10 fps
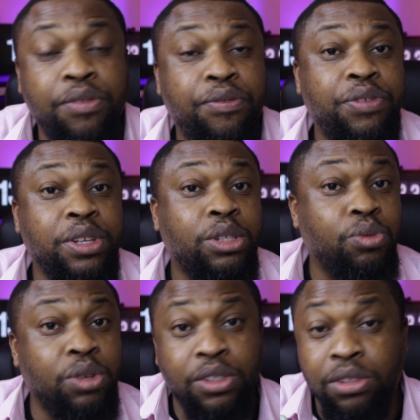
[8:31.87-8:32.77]
The fit
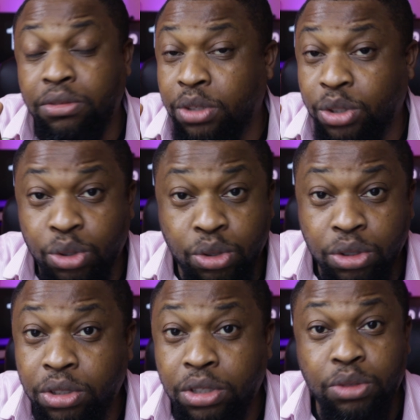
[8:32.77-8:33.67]
was
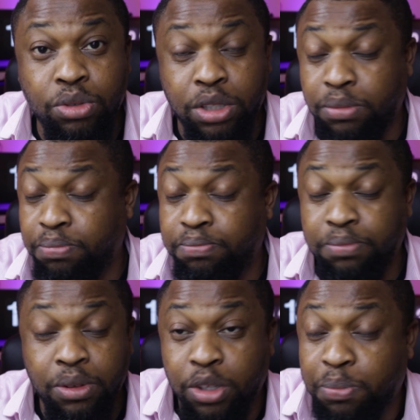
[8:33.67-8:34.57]
good. It was
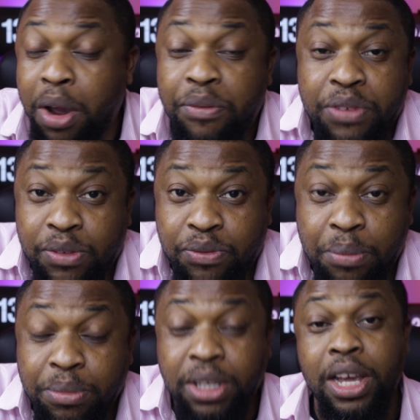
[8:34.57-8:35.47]
perfect
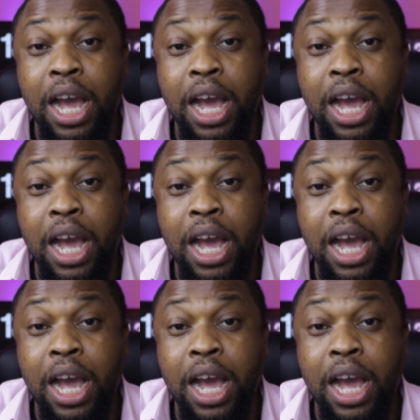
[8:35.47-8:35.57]
for me.